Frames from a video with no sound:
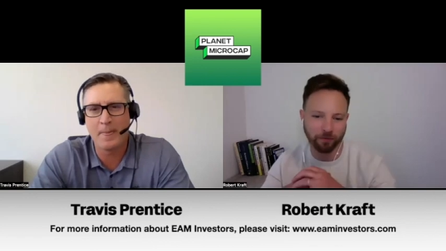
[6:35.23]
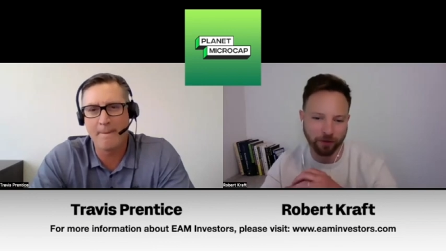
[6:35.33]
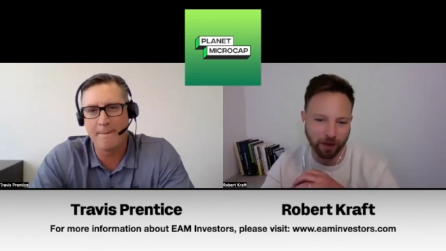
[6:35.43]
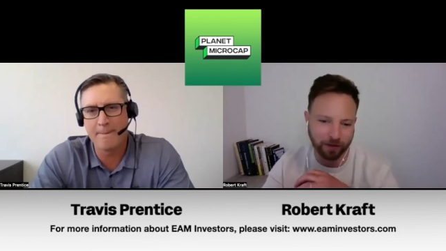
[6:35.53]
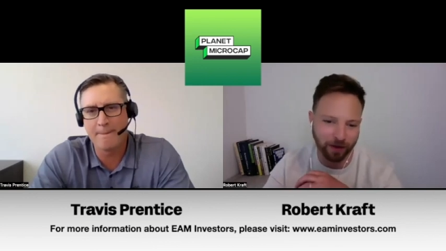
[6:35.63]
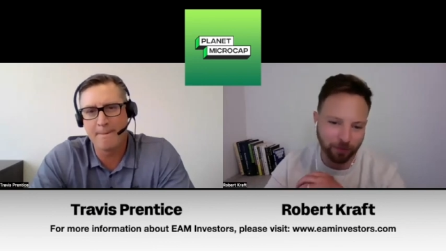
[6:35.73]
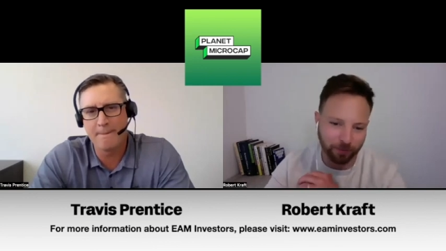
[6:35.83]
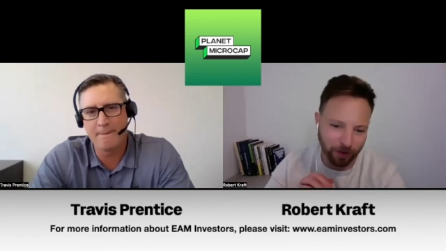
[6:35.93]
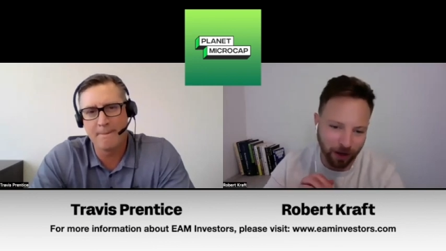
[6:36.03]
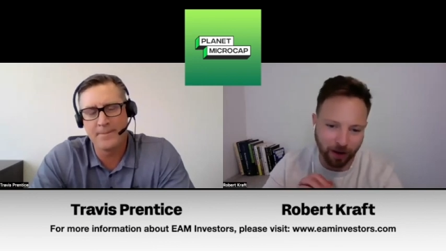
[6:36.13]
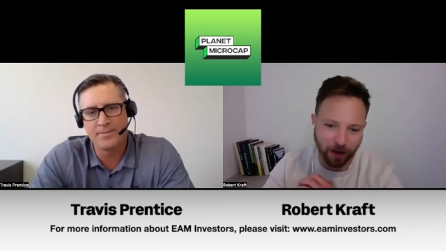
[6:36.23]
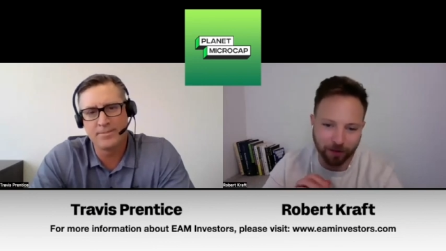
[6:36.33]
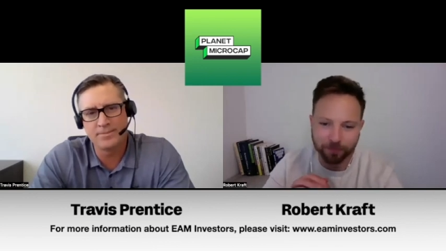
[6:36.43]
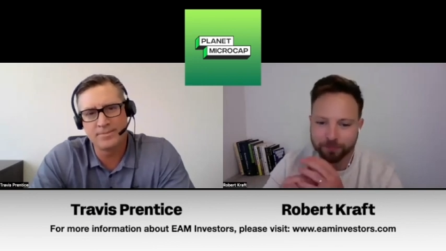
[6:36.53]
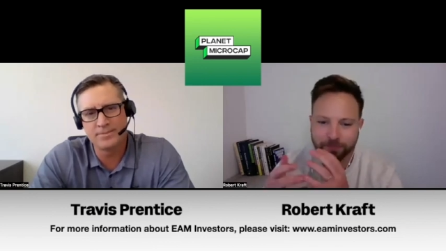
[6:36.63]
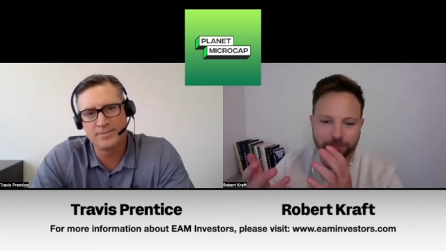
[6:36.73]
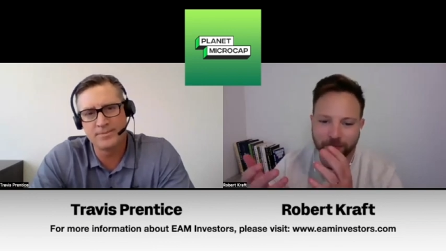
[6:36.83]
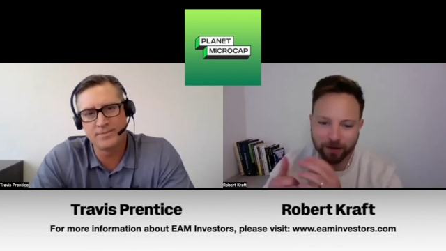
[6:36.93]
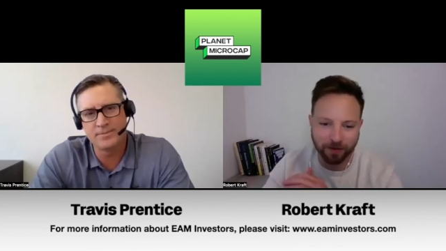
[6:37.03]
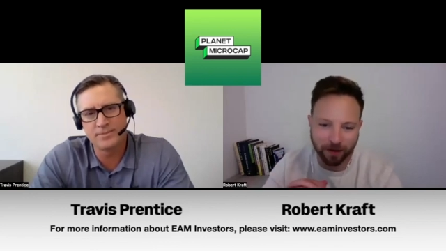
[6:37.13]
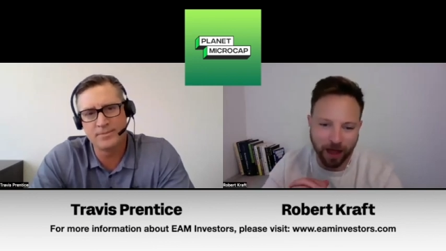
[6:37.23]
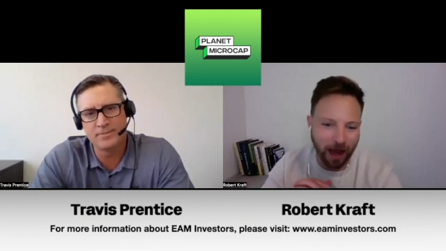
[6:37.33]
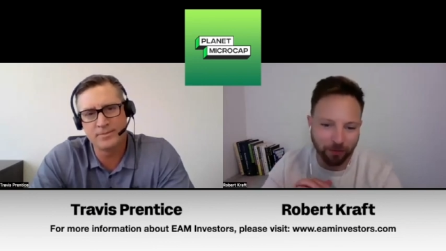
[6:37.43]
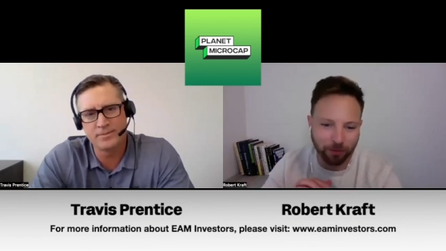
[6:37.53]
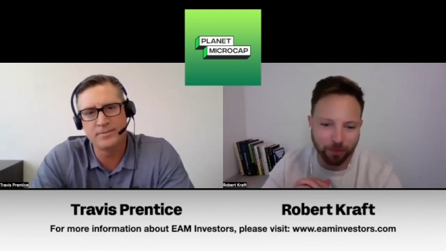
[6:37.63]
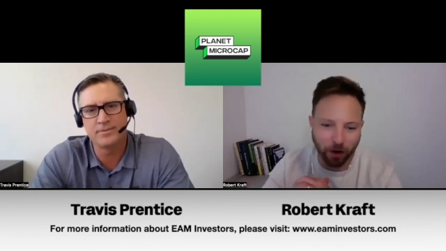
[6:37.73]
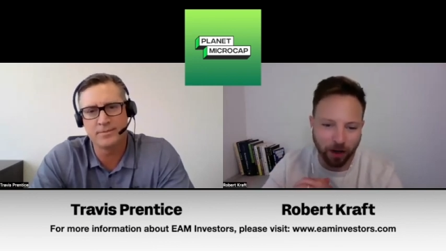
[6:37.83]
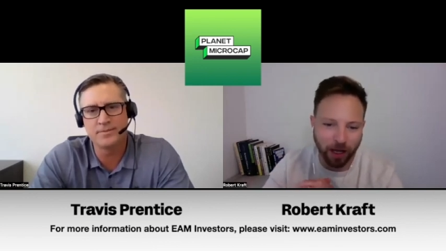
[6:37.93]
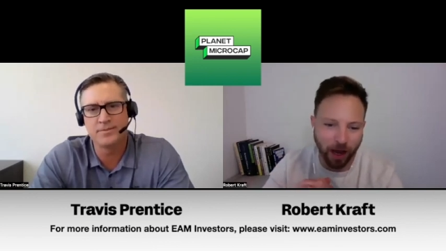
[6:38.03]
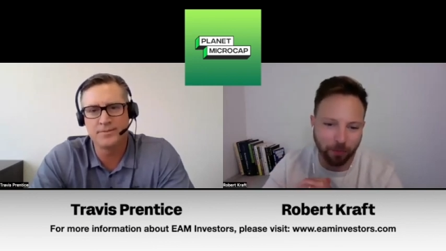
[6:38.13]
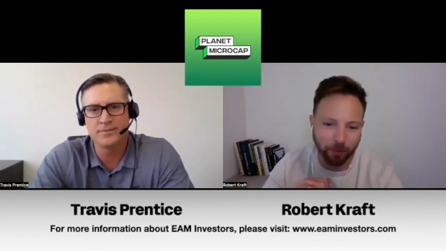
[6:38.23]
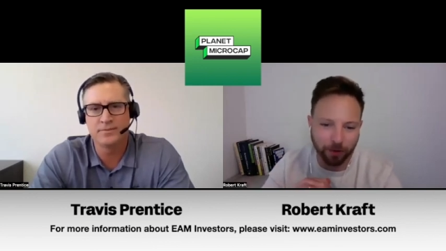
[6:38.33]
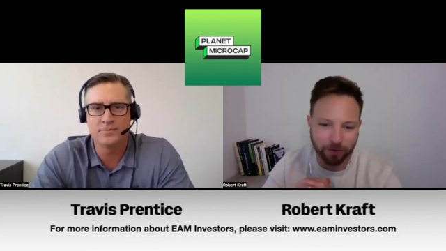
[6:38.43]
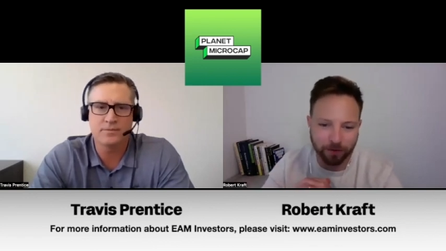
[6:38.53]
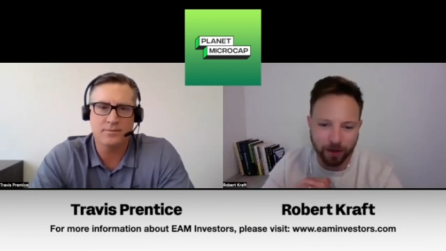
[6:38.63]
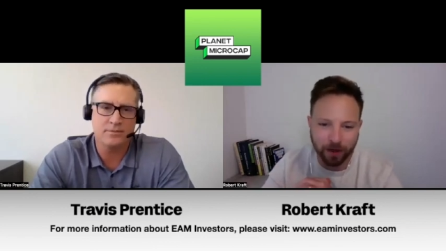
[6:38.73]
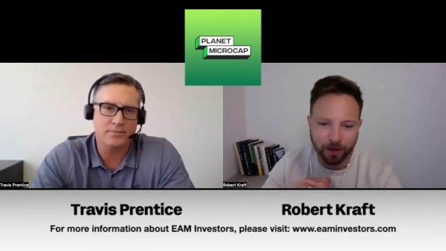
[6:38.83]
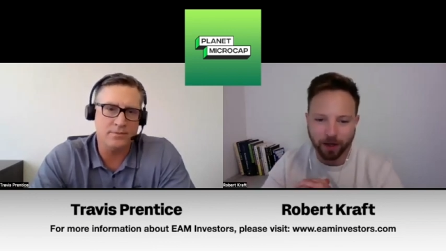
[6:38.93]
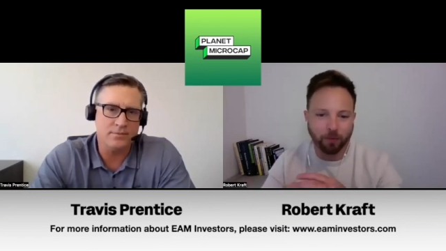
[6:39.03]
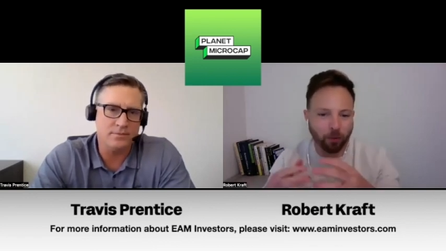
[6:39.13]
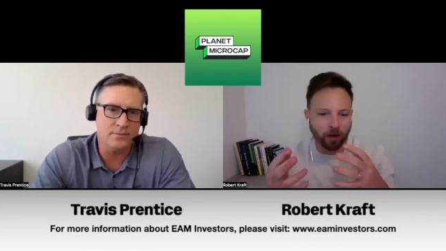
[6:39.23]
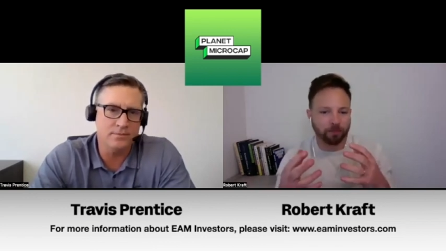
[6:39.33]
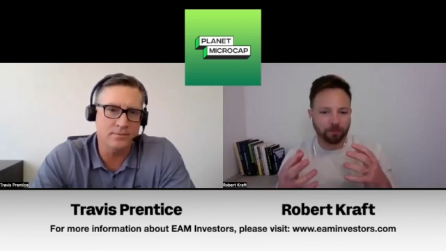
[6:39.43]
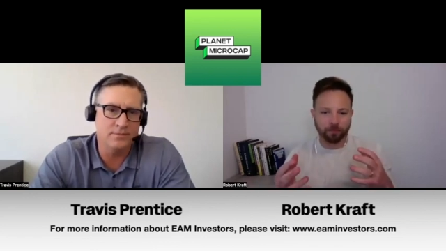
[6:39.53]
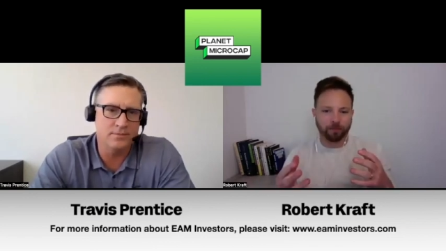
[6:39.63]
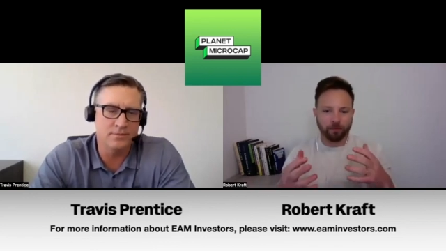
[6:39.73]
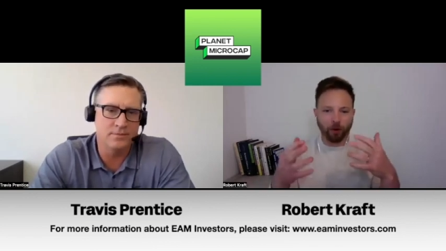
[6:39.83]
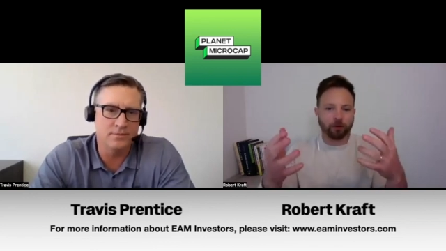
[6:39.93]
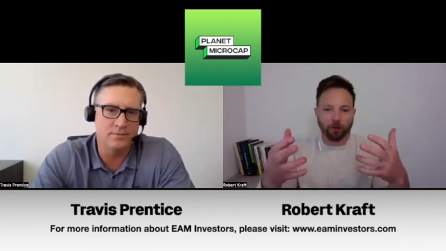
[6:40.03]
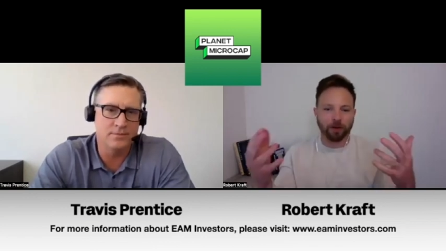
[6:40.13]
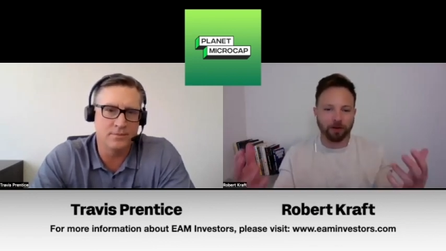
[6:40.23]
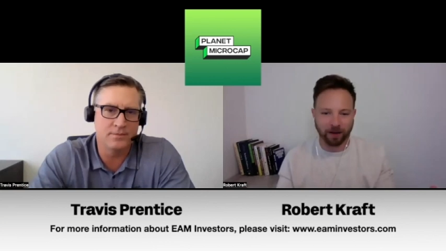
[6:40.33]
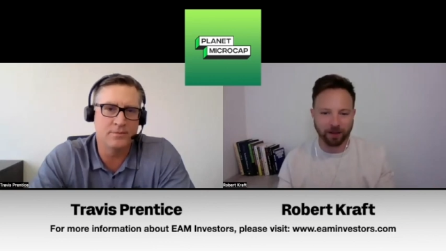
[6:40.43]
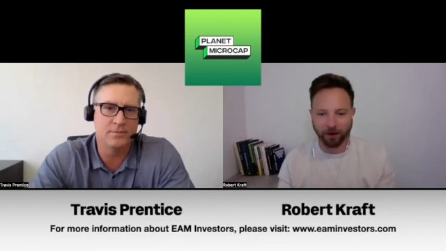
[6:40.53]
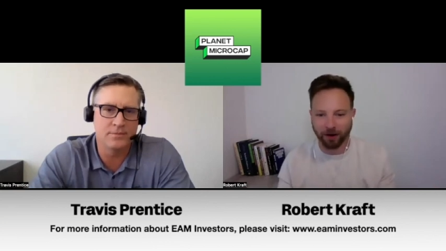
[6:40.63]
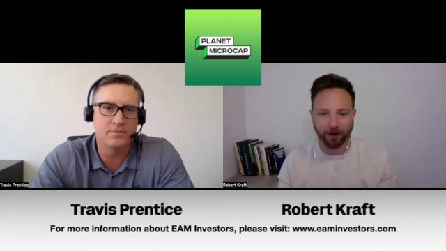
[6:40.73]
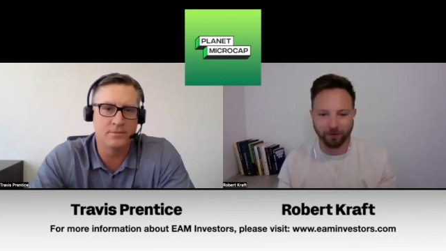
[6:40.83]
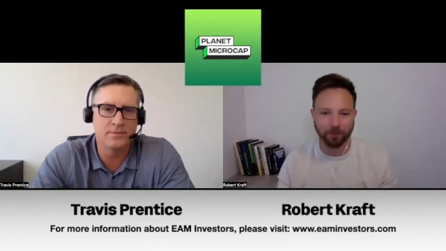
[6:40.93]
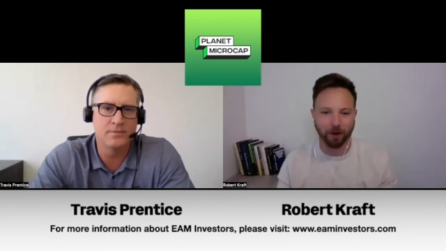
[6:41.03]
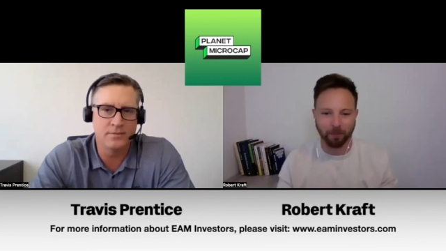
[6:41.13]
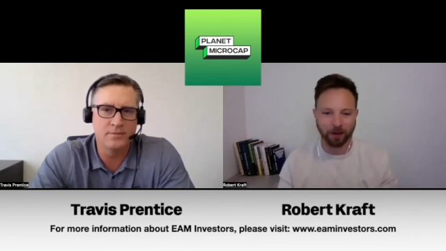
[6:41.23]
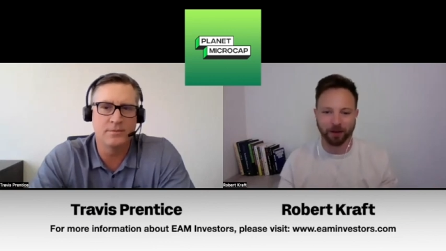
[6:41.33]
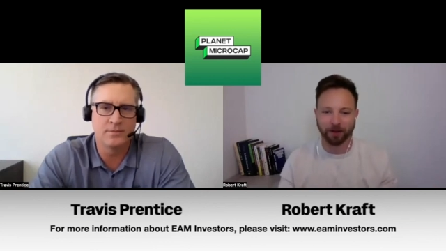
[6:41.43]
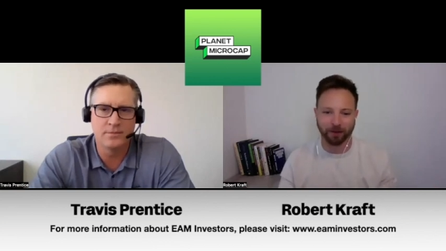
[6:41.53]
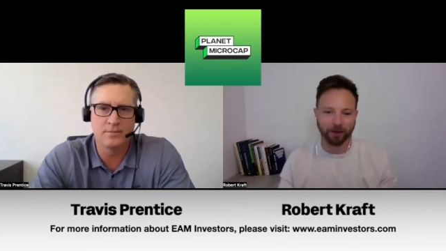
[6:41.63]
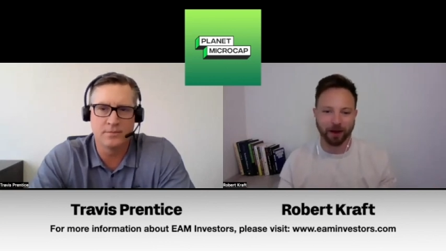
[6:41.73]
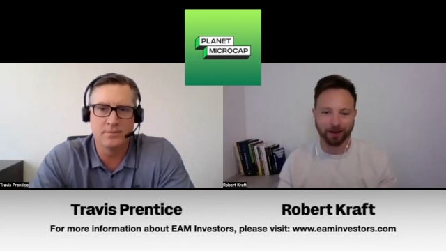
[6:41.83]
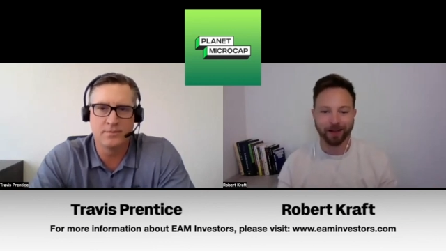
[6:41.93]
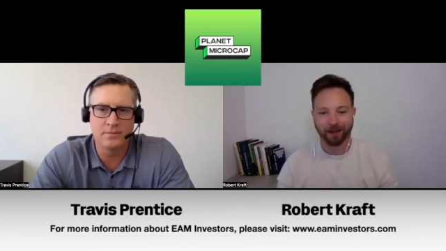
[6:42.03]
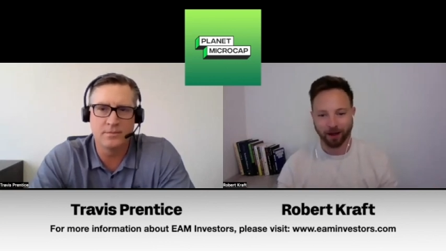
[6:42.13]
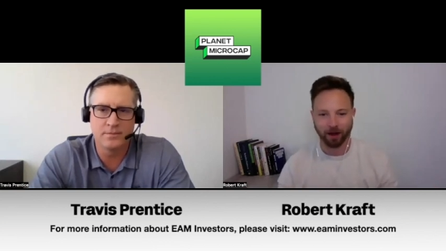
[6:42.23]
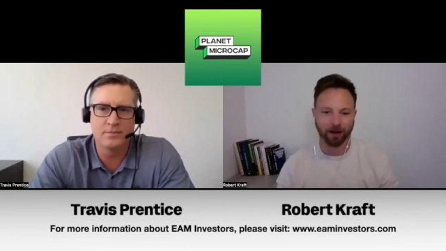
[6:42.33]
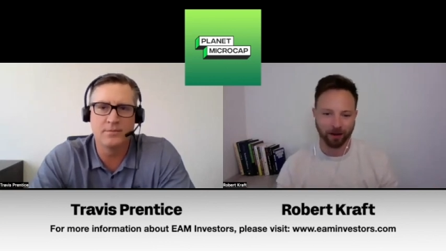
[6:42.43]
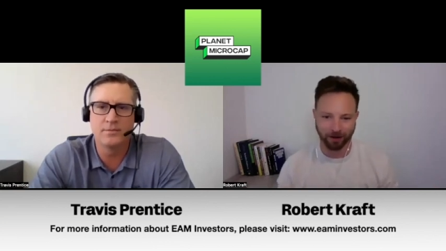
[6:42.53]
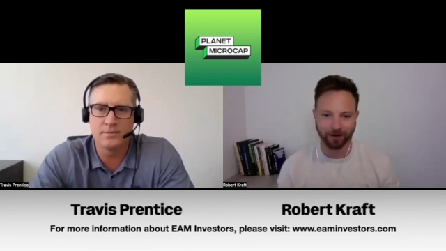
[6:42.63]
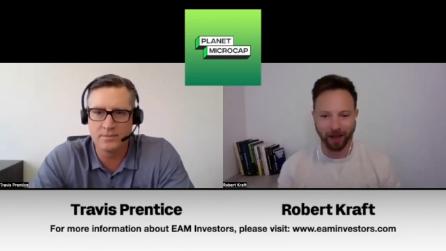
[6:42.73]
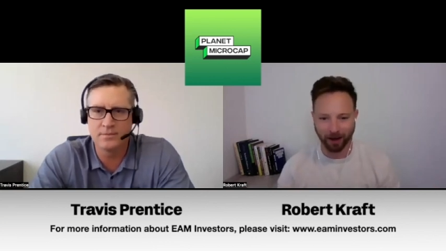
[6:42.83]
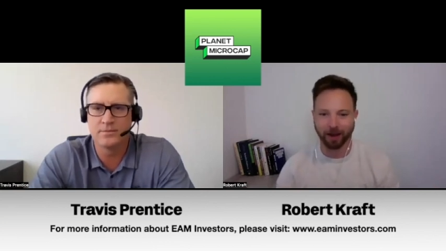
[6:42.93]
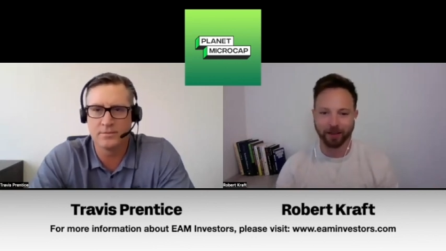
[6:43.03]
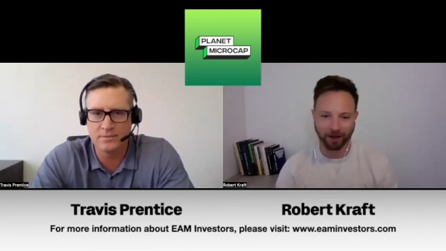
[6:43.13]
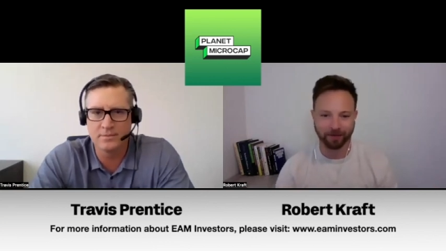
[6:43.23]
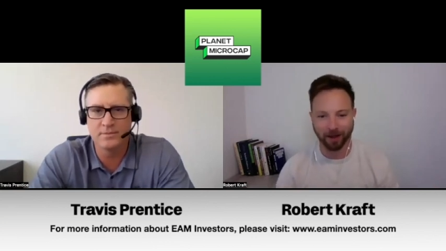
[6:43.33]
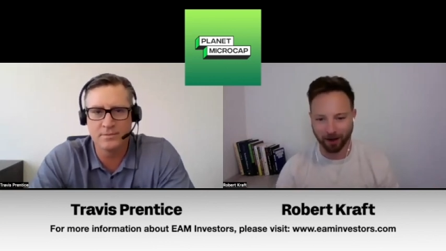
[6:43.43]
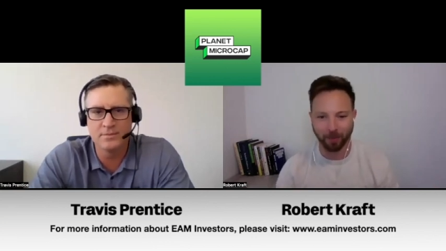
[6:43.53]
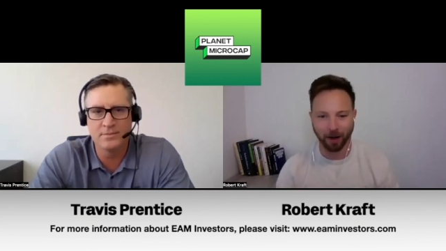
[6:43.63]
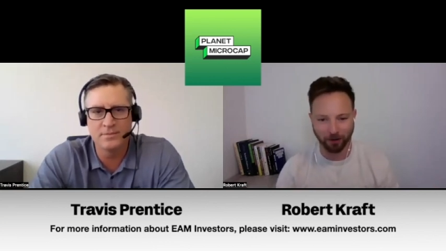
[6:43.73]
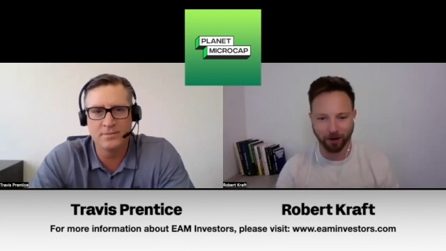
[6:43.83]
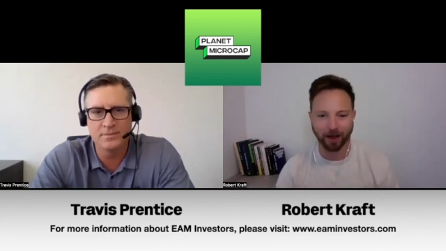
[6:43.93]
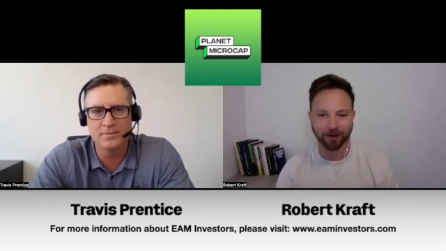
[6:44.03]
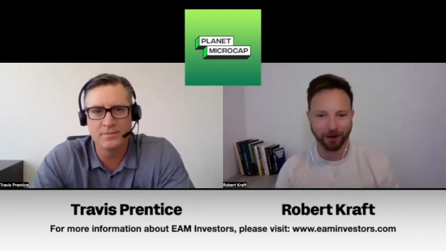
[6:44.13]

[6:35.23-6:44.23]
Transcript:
Speaker 1: if like the the let's say the average market cap was like what folks who are listening, they're hearing a billion, they're like, Uh-huh. Yeah. Yeah. That's not a microcap.